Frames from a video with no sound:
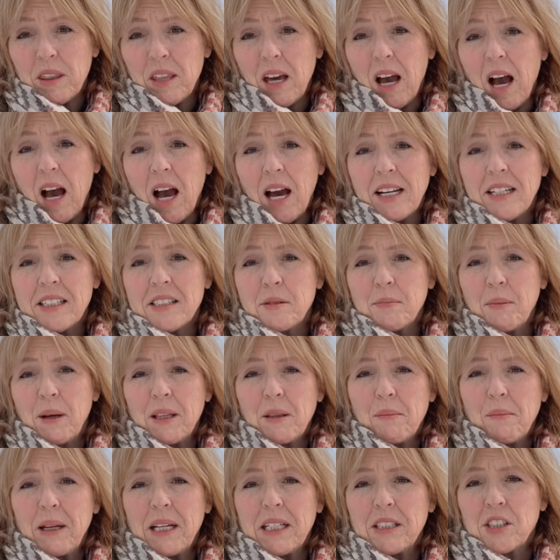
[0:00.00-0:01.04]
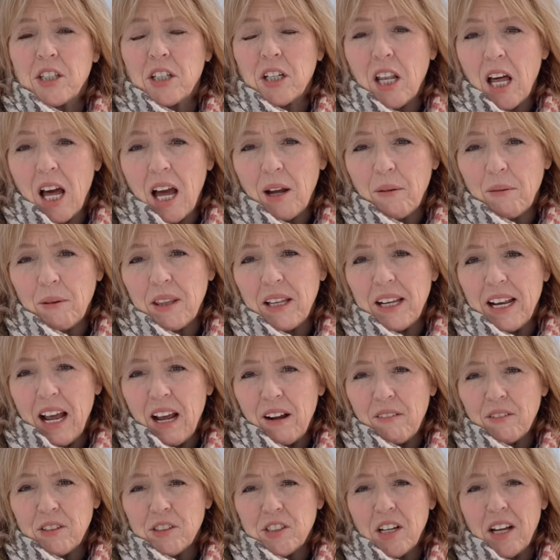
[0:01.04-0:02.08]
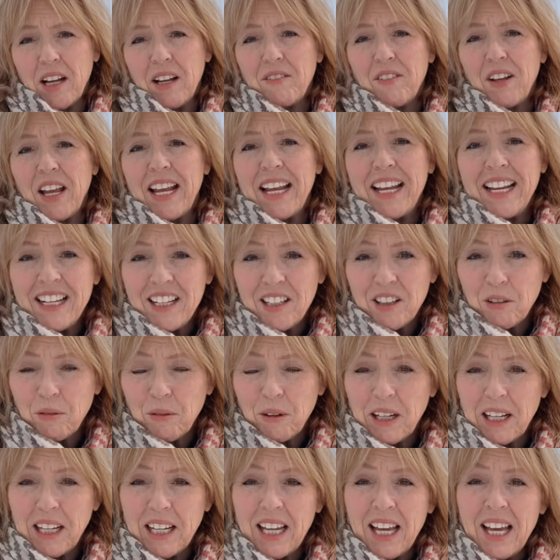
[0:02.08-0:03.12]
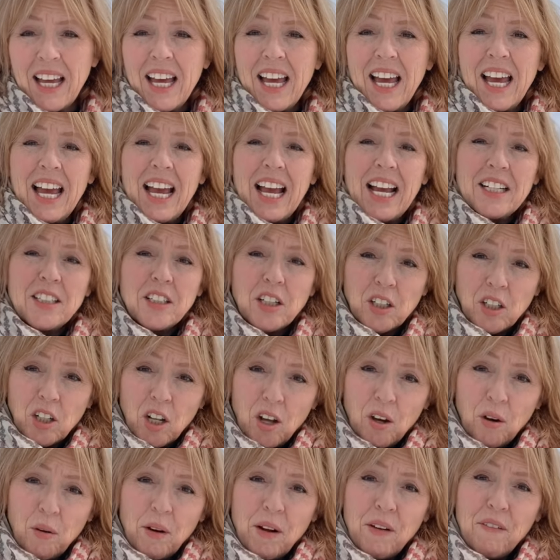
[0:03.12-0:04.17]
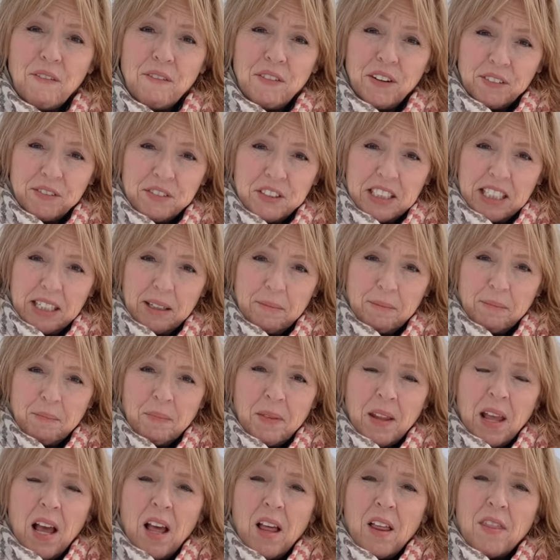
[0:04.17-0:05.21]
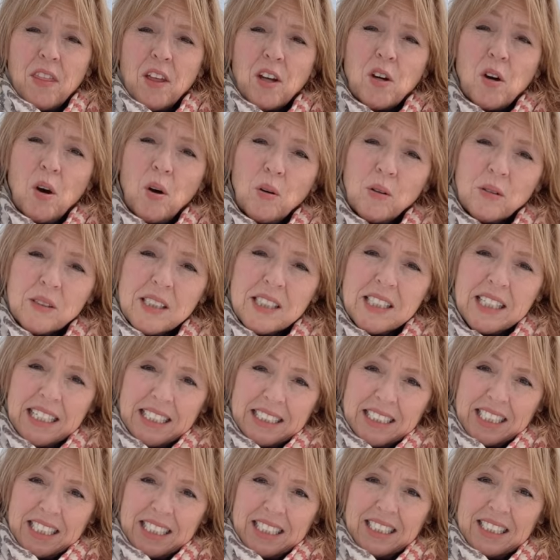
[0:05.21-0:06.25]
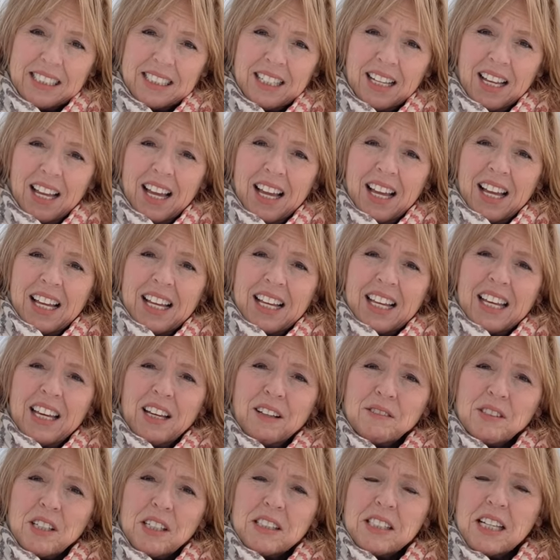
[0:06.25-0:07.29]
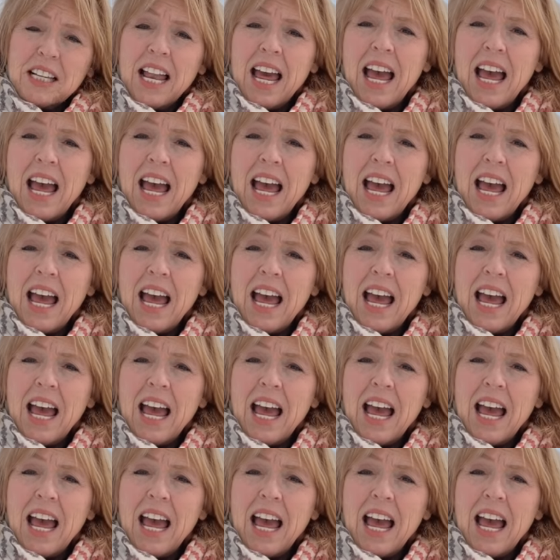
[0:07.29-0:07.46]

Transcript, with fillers: the hottest month being July with an average high of 83 and a low of 50. The cold season gives us an